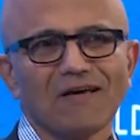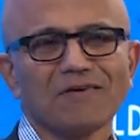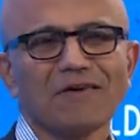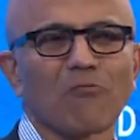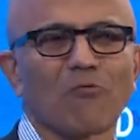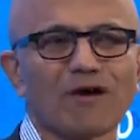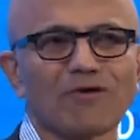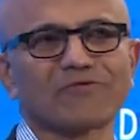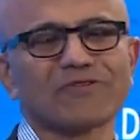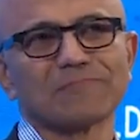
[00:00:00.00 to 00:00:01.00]
Yeah,
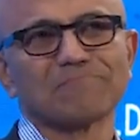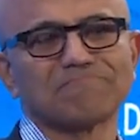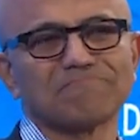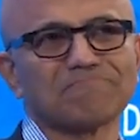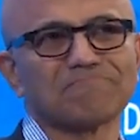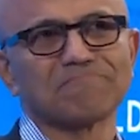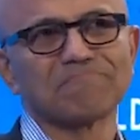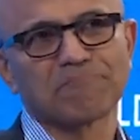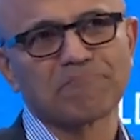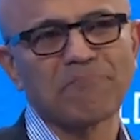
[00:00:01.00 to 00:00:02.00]
one of the
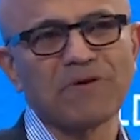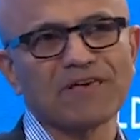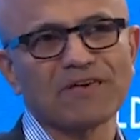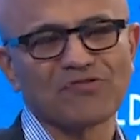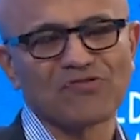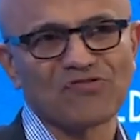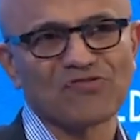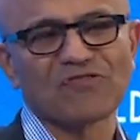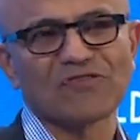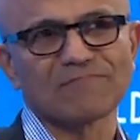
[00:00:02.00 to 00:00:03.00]

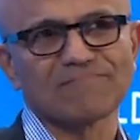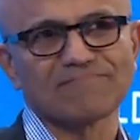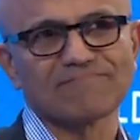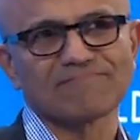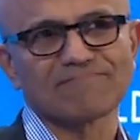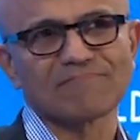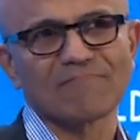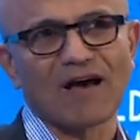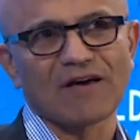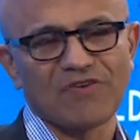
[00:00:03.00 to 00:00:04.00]
biggest,
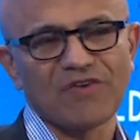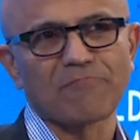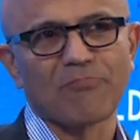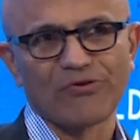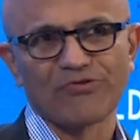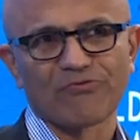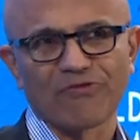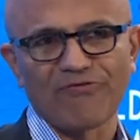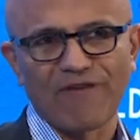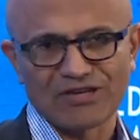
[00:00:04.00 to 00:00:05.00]
I think, points of
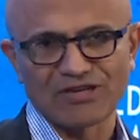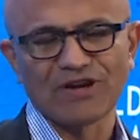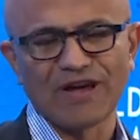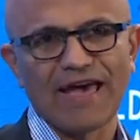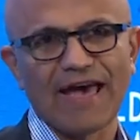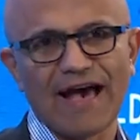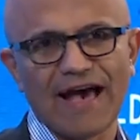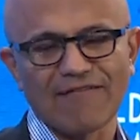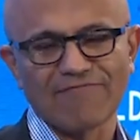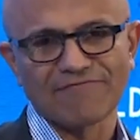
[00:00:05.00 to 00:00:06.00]
reflection I
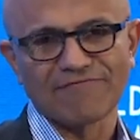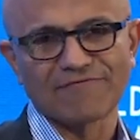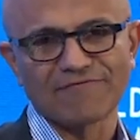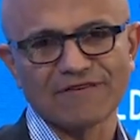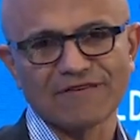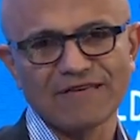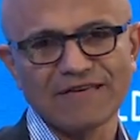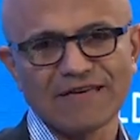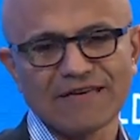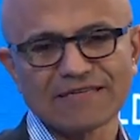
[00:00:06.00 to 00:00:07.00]
have
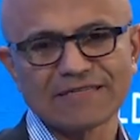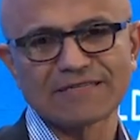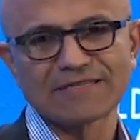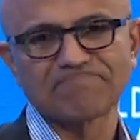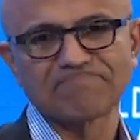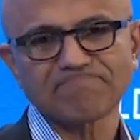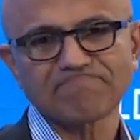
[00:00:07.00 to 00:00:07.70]
is,